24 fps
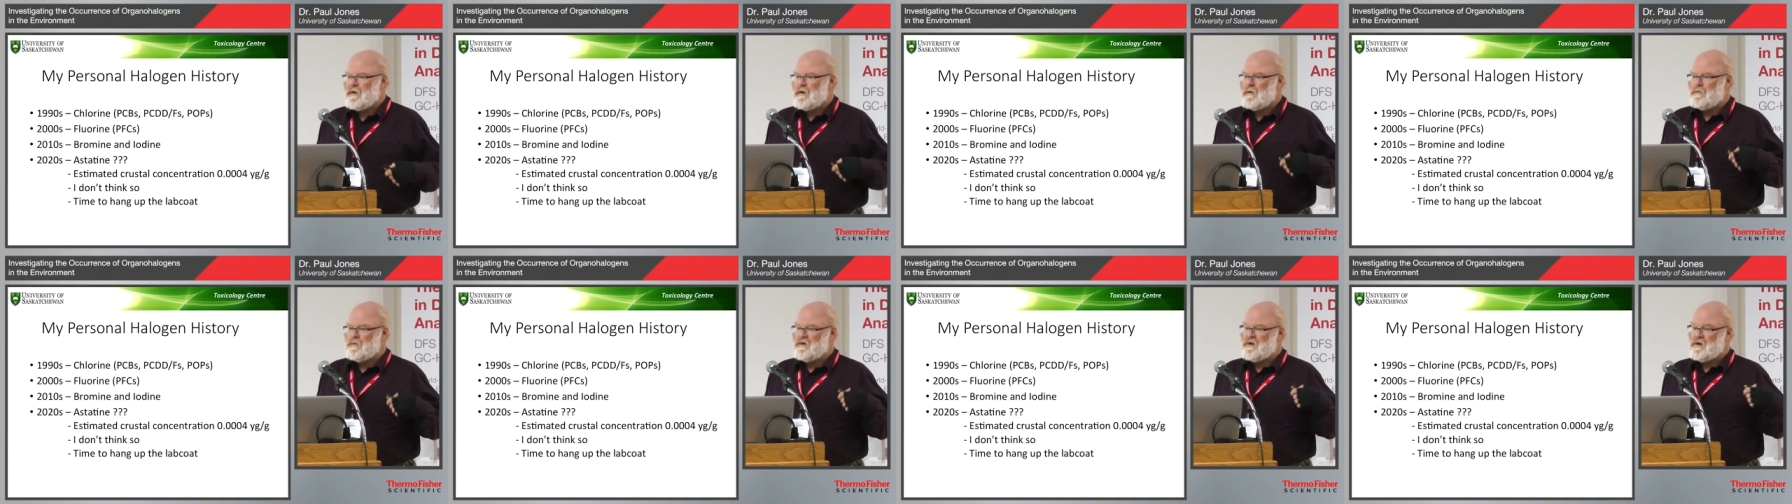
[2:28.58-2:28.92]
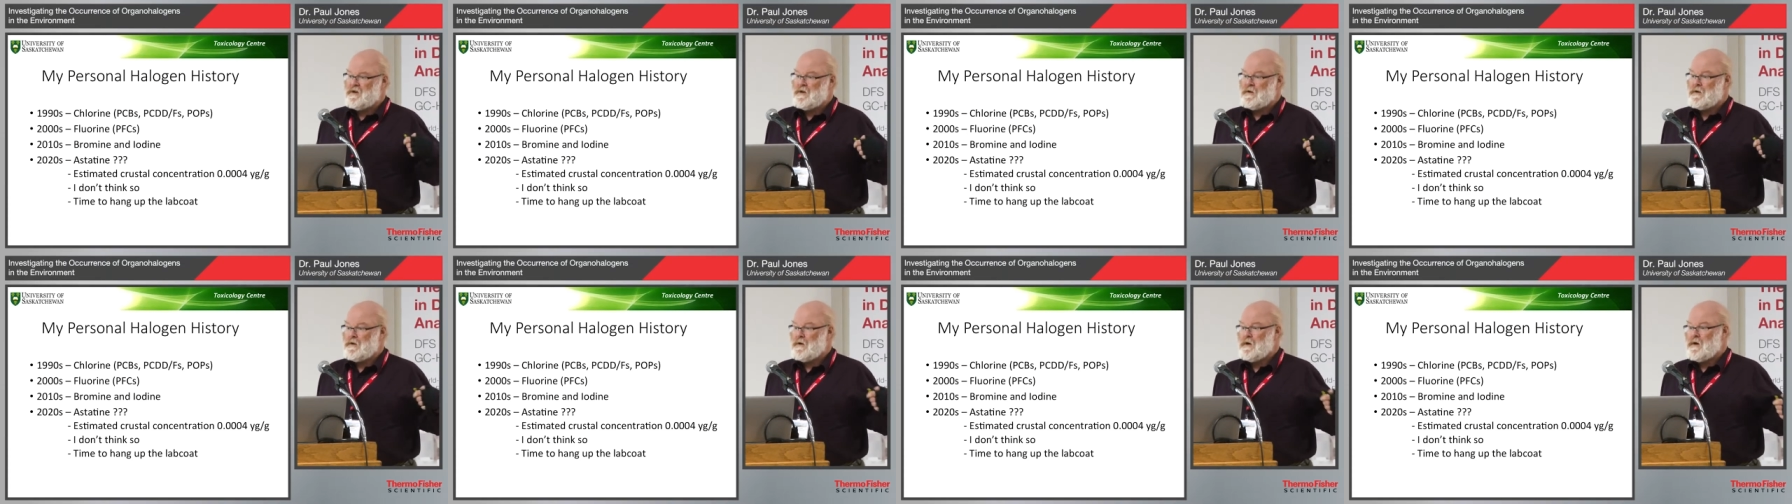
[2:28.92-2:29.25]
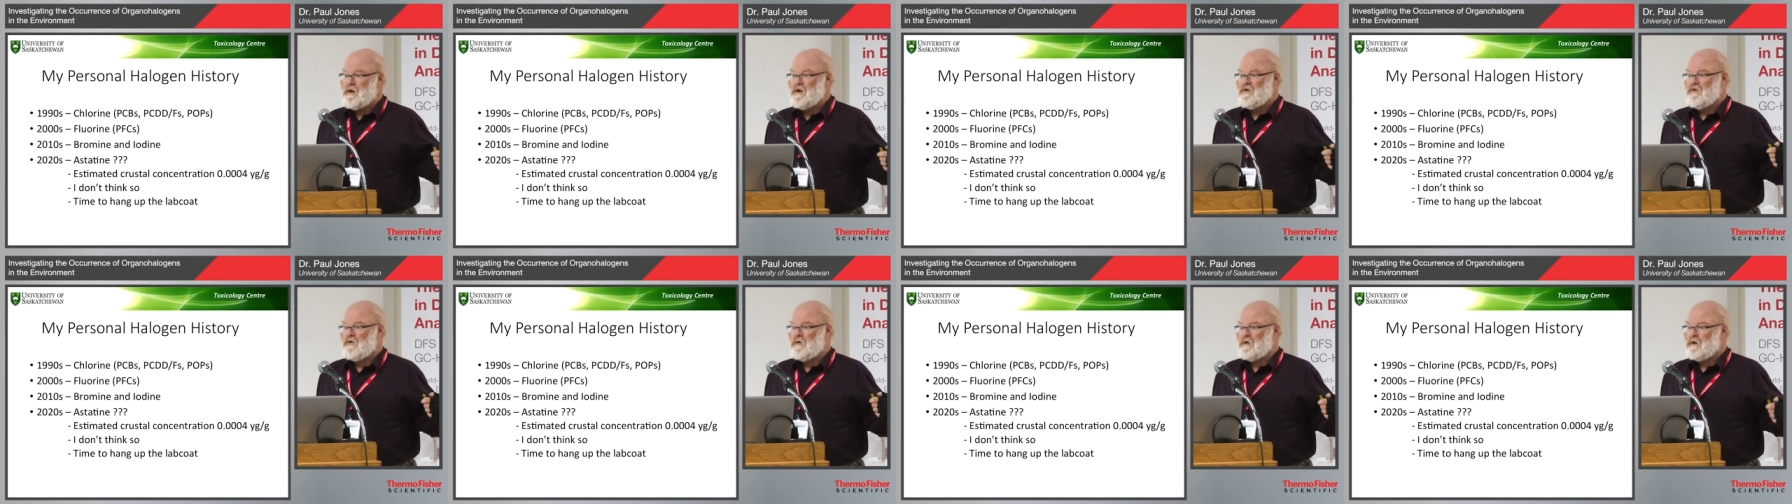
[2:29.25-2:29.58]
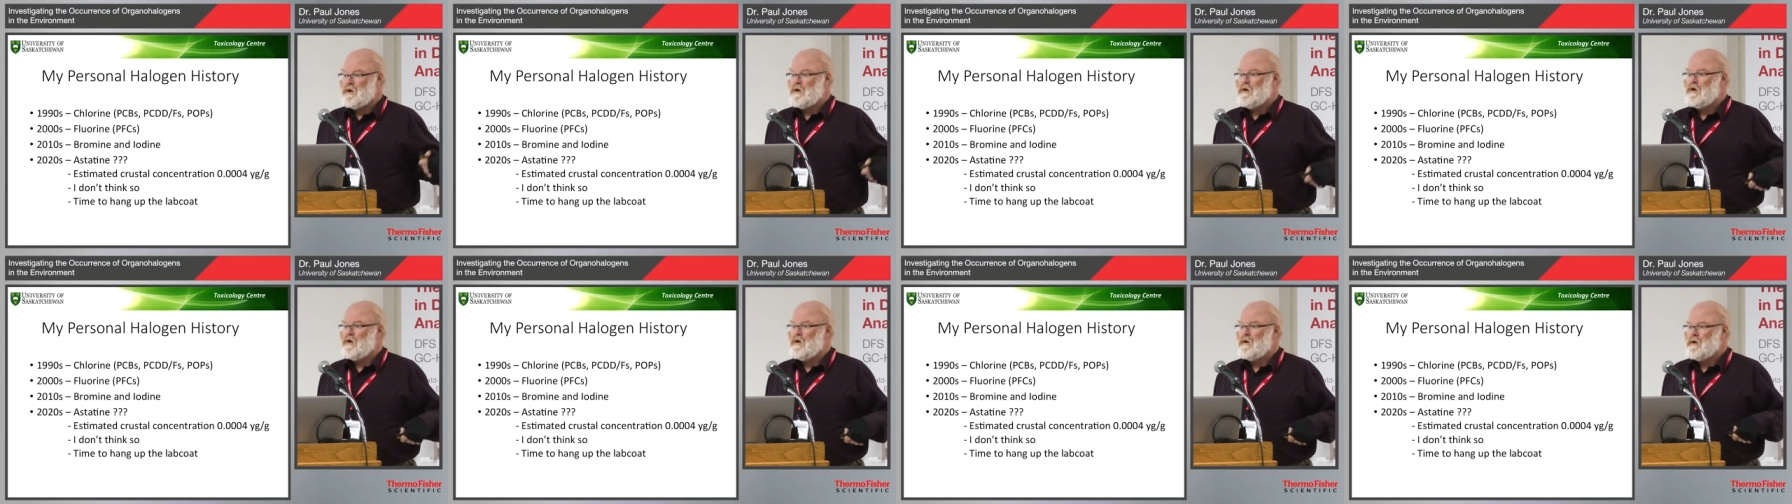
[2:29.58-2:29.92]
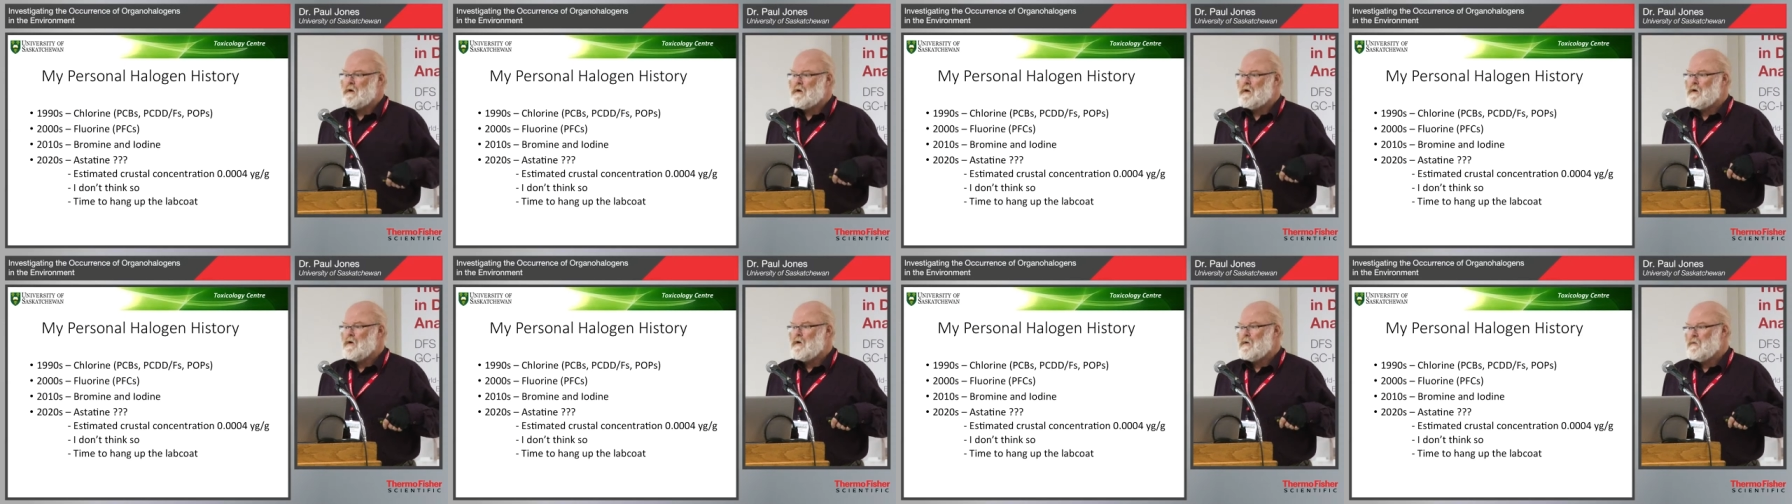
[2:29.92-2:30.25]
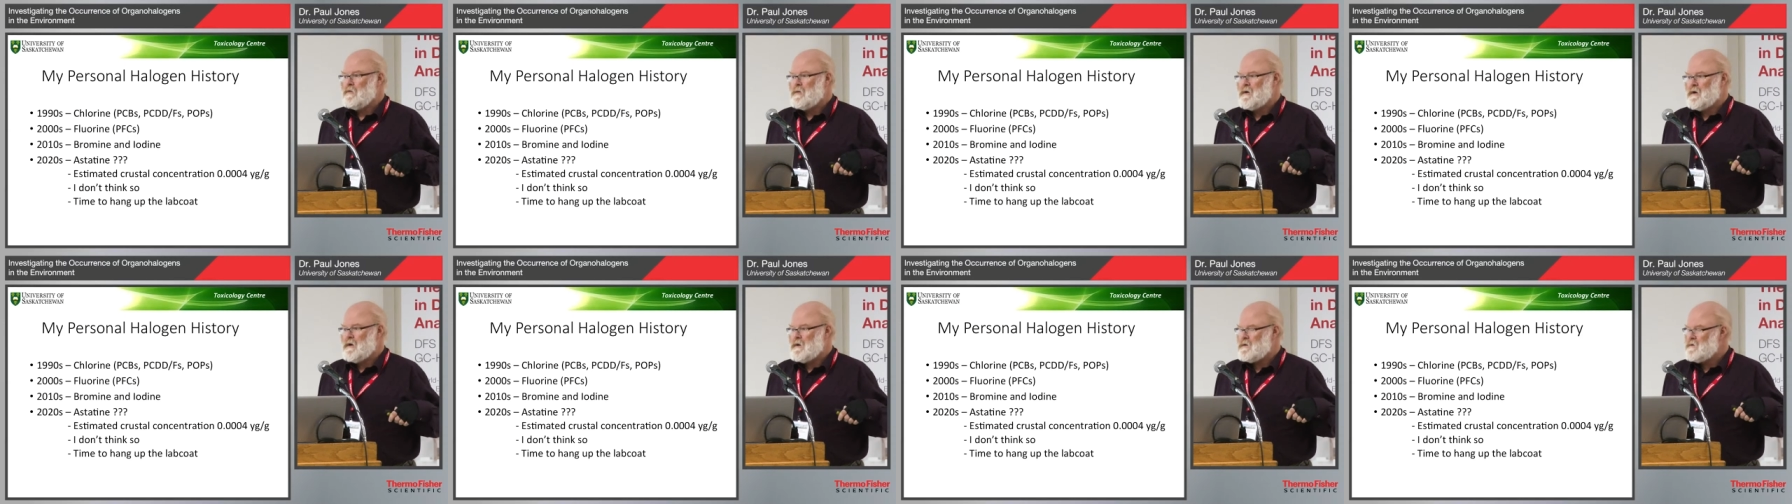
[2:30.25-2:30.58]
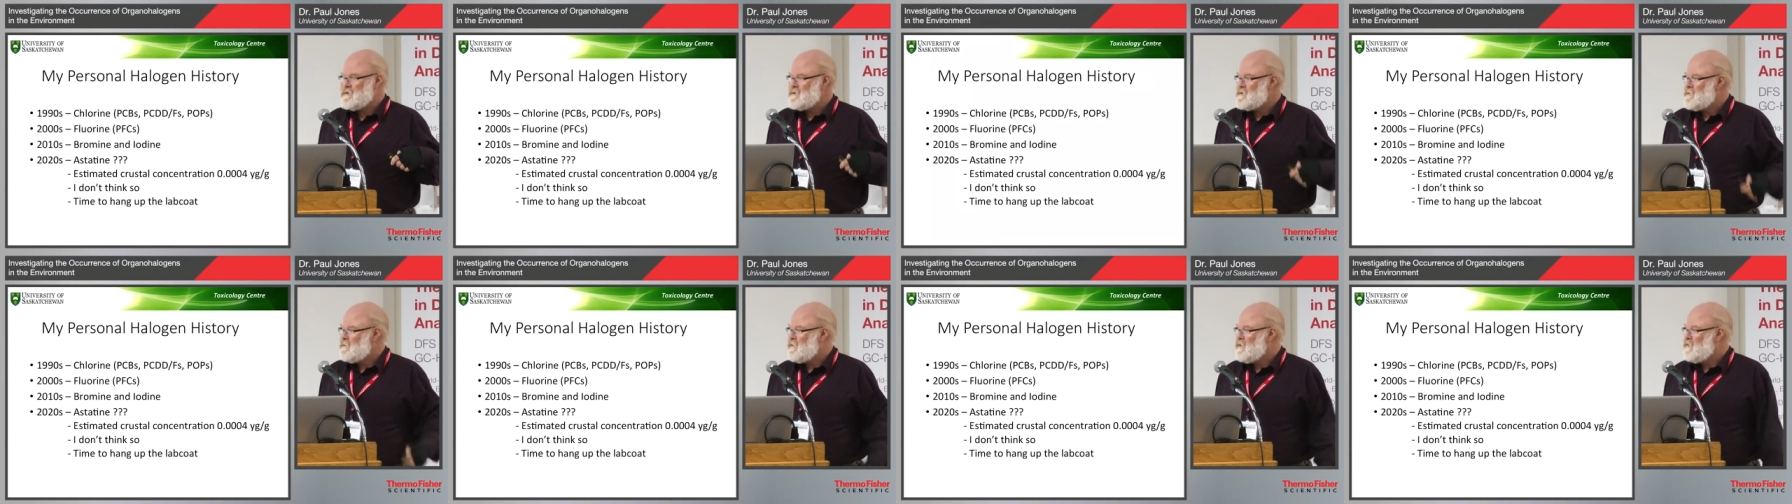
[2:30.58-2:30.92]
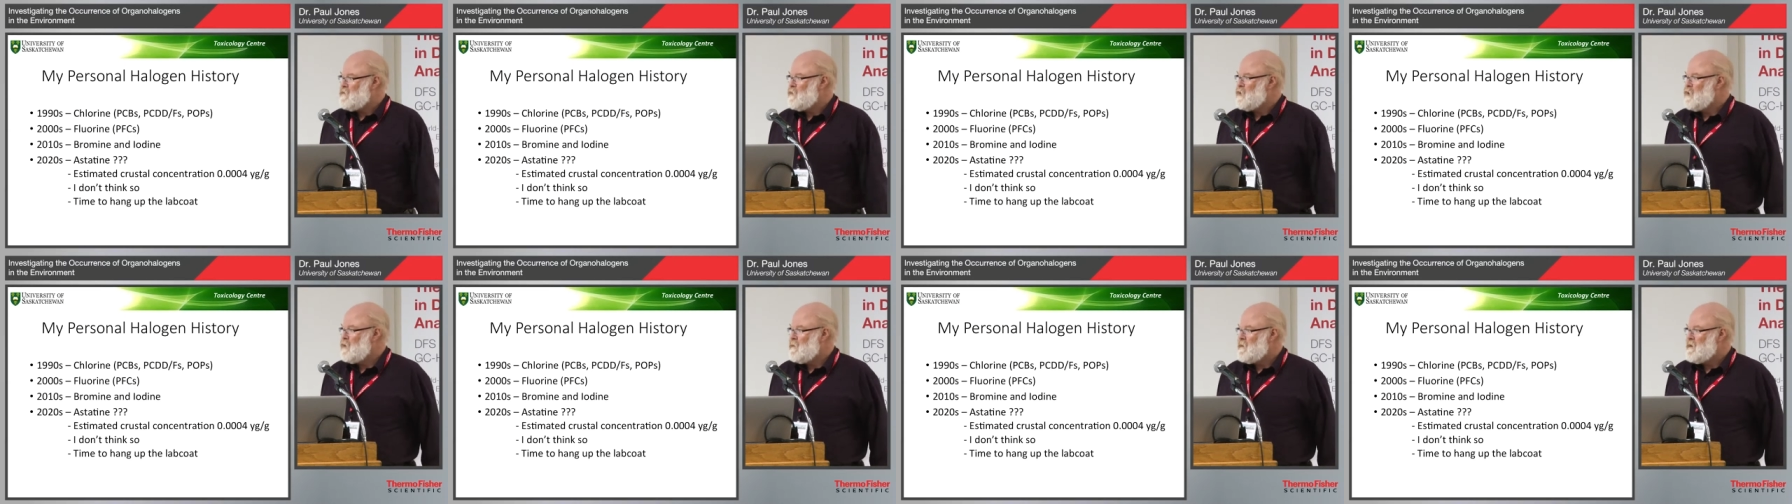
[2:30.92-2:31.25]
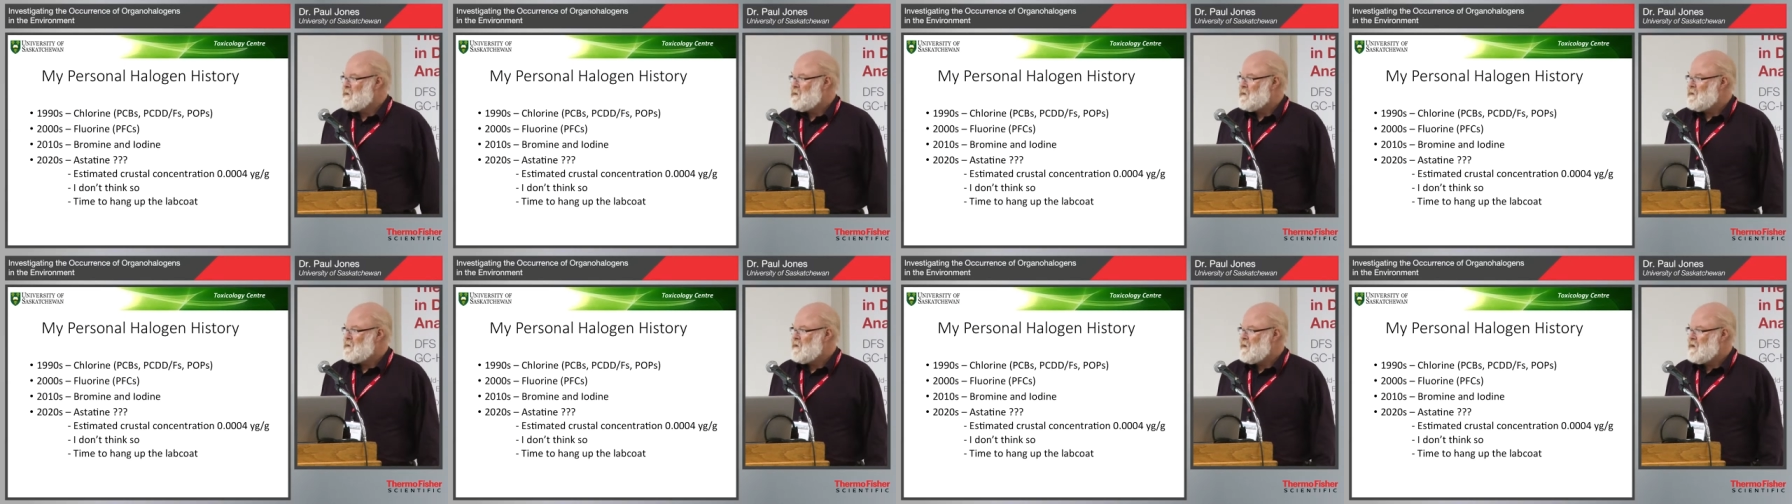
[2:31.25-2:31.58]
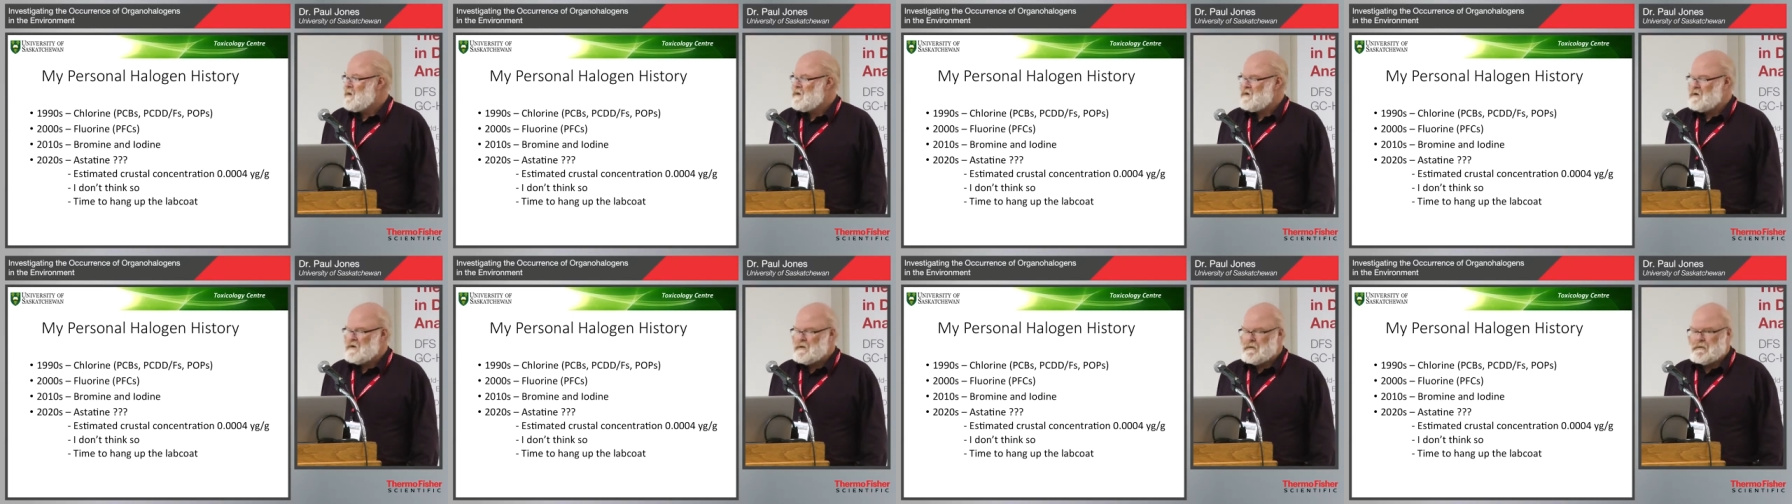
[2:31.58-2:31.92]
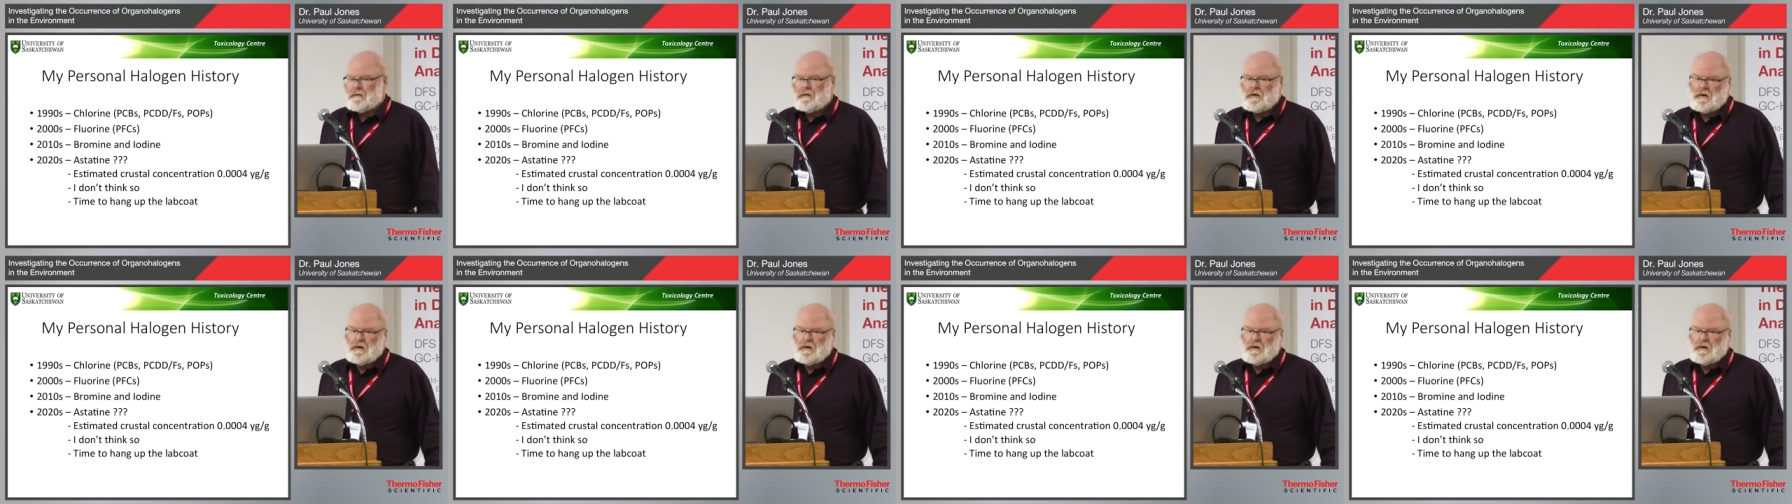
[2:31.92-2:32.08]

uh, particularly naturally occurring compounds of bromine and iodine.